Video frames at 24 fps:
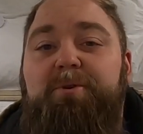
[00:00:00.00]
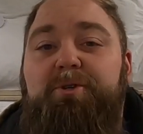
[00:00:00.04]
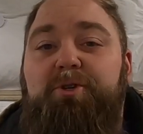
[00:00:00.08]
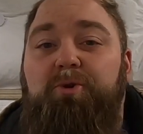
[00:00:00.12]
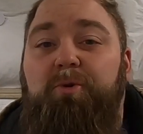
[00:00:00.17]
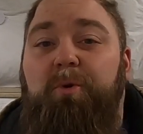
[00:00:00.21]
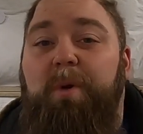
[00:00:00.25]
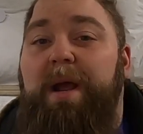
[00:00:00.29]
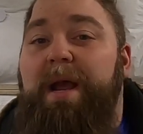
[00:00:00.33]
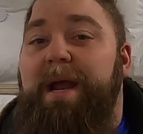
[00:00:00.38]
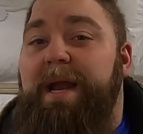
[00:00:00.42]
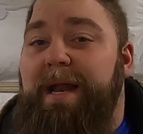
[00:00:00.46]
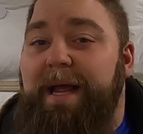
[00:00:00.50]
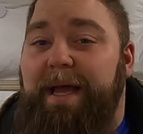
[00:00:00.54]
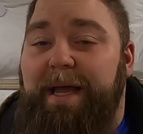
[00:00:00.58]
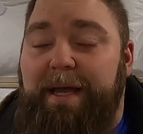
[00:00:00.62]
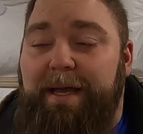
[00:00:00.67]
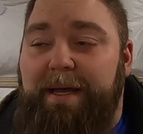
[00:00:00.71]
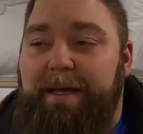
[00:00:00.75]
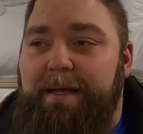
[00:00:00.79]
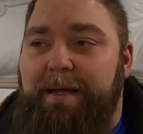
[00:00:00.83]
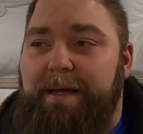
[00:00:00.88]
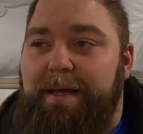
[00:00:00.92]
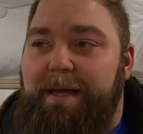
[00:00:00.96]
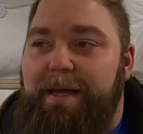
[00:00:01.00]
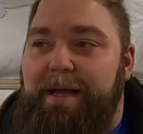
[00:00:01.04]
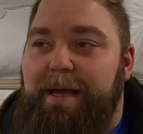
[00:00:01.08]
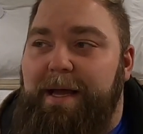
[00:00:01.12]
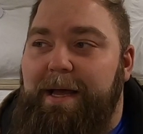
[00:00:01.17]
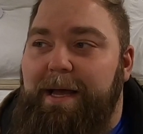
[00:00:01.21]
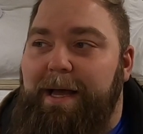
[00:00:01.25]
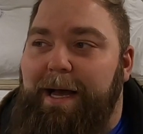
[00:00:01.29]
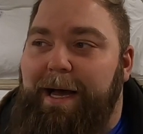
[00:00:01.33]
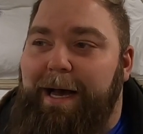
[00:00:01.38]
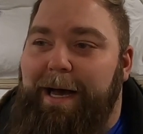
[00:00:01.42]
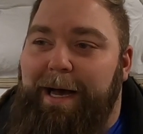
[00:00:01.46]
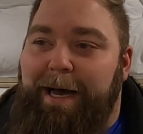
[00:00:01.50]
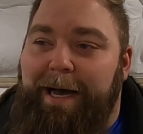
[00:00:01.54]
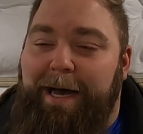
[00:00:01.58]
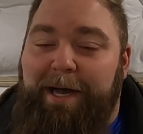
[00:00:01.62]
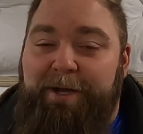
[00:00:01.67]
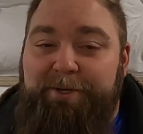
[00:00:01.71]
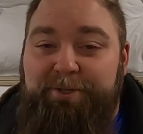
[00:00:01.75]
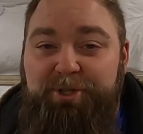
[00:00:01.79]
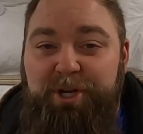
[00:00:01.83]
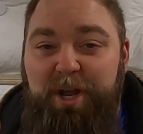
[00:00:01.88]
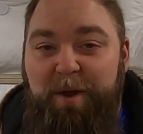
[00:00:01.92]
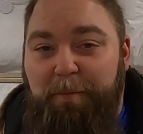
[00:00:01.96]
trading
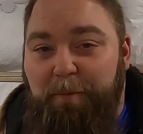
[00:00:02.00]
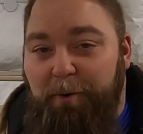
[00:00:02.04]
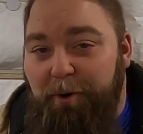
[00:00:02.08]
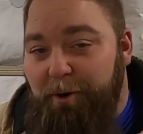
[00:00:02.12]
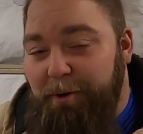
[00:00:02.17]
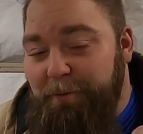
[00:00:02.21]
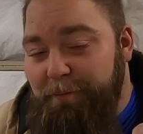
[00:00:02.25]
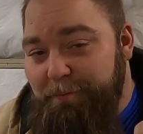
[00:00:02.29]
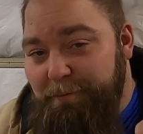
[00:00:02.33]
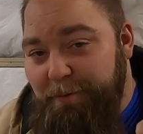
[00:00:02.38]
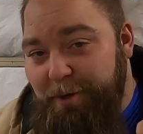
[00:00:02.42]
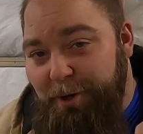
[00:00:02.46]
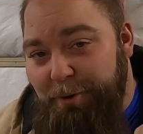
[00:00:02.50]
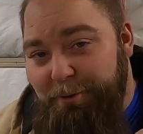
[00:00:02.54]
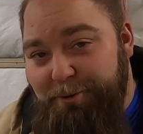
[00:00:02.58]
a cheaper,